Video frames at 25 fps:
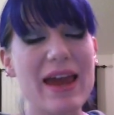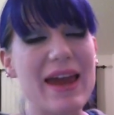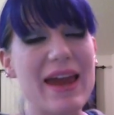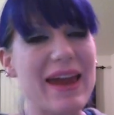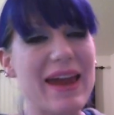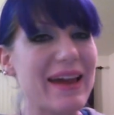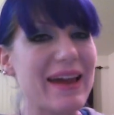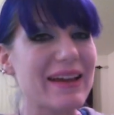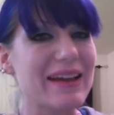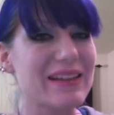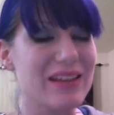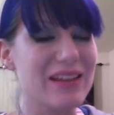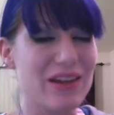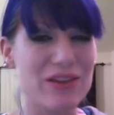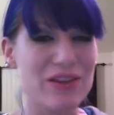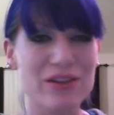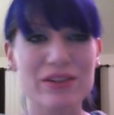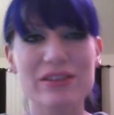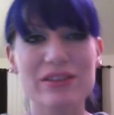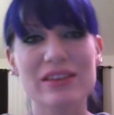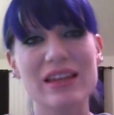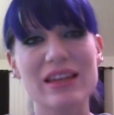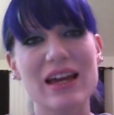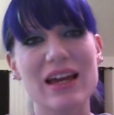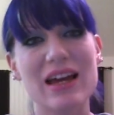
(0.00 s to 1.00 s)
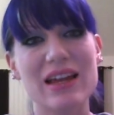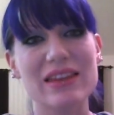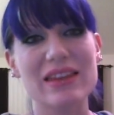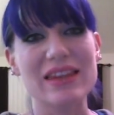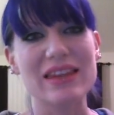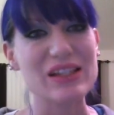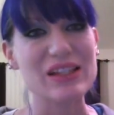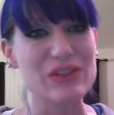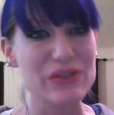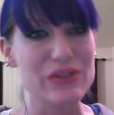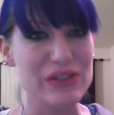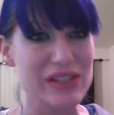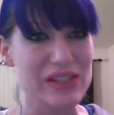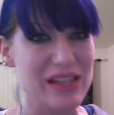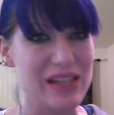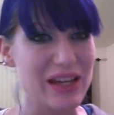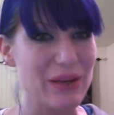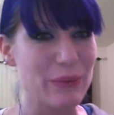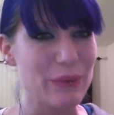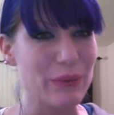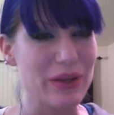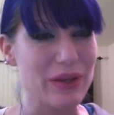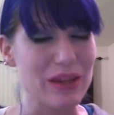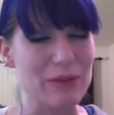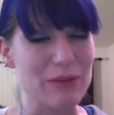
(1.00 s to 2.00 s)
And other than that, thanks for
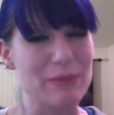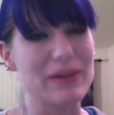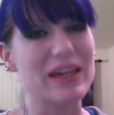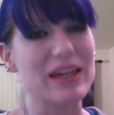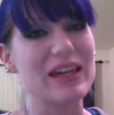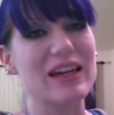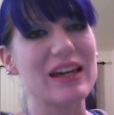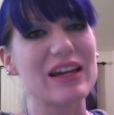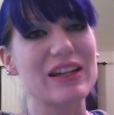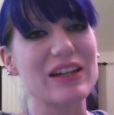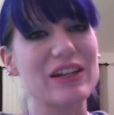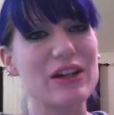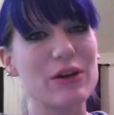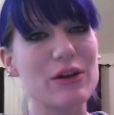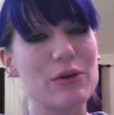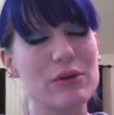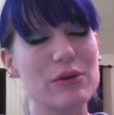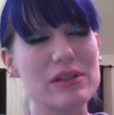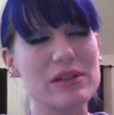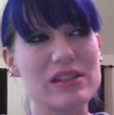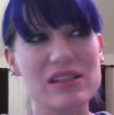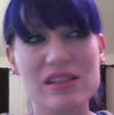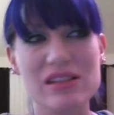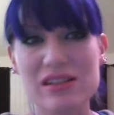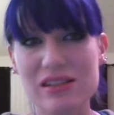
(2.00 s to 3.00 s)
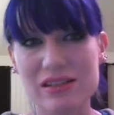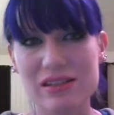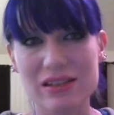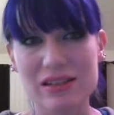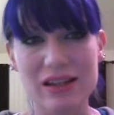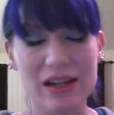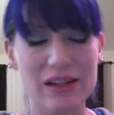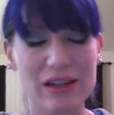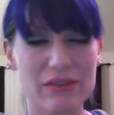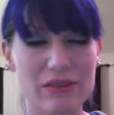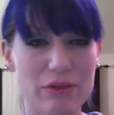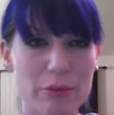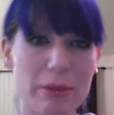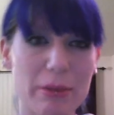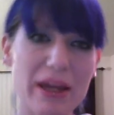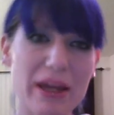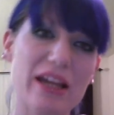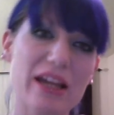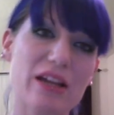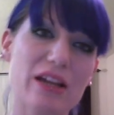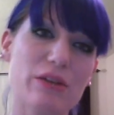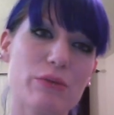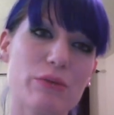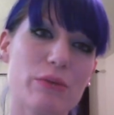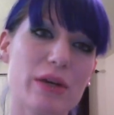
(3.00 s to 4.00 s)
staying with me. I know it's kind of a
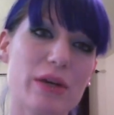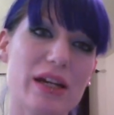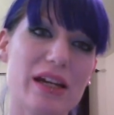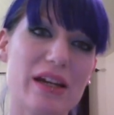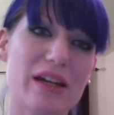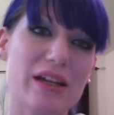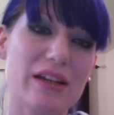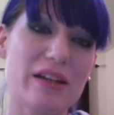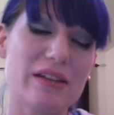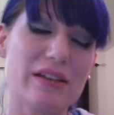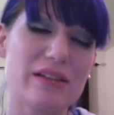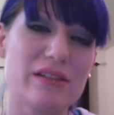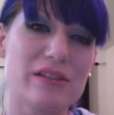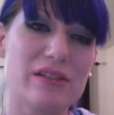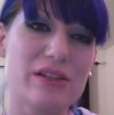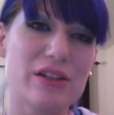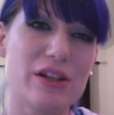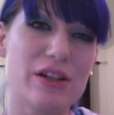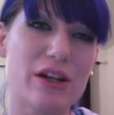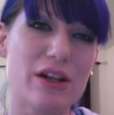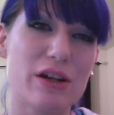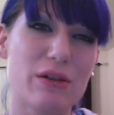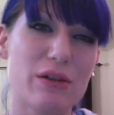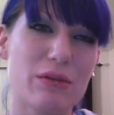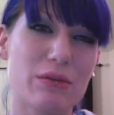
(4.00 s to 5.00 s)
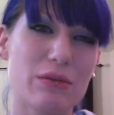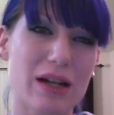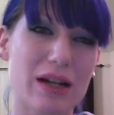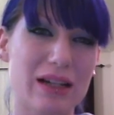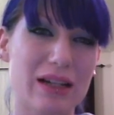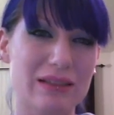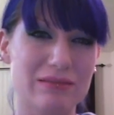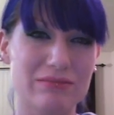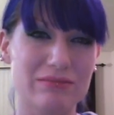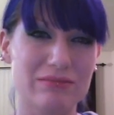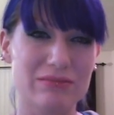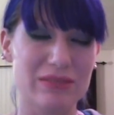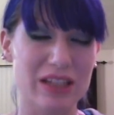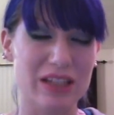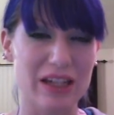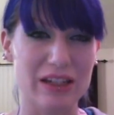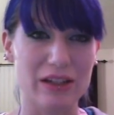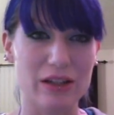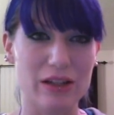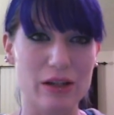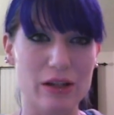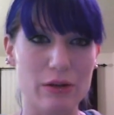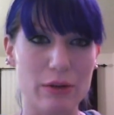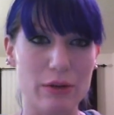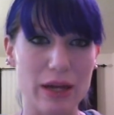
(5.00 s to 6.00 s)
pain when, you know, I kind
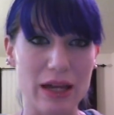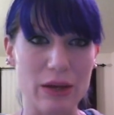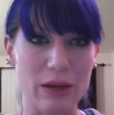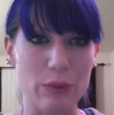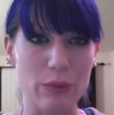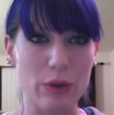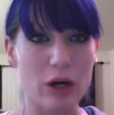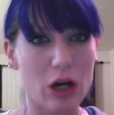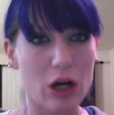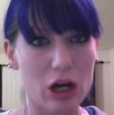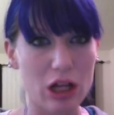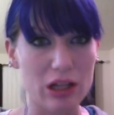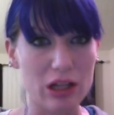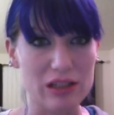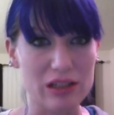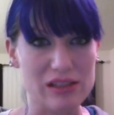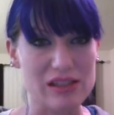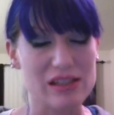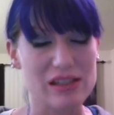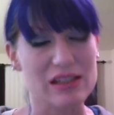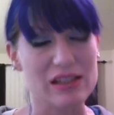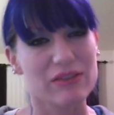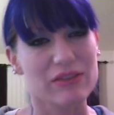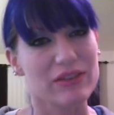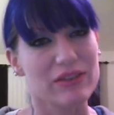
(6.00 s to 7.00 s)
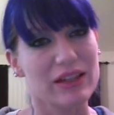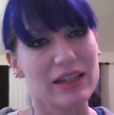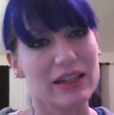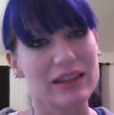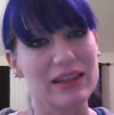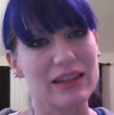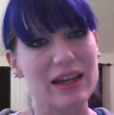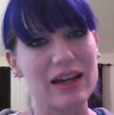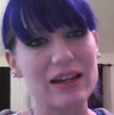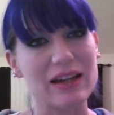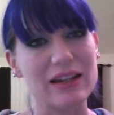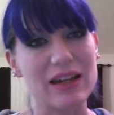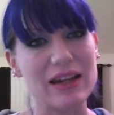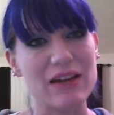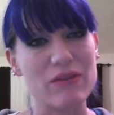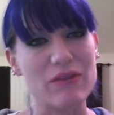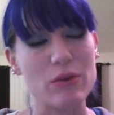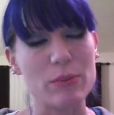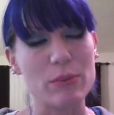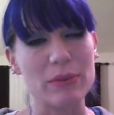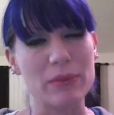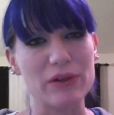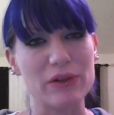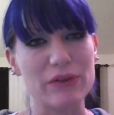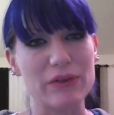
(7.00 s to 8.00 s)
of go AWOL and stuff like that and
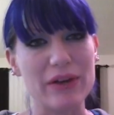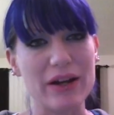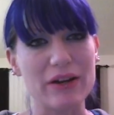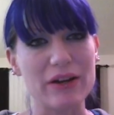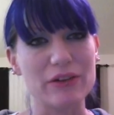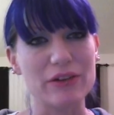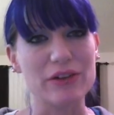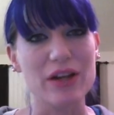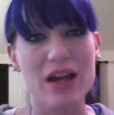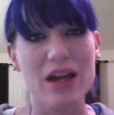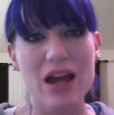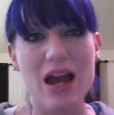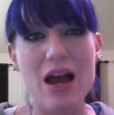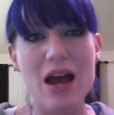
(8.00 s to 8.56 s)
haven't been around.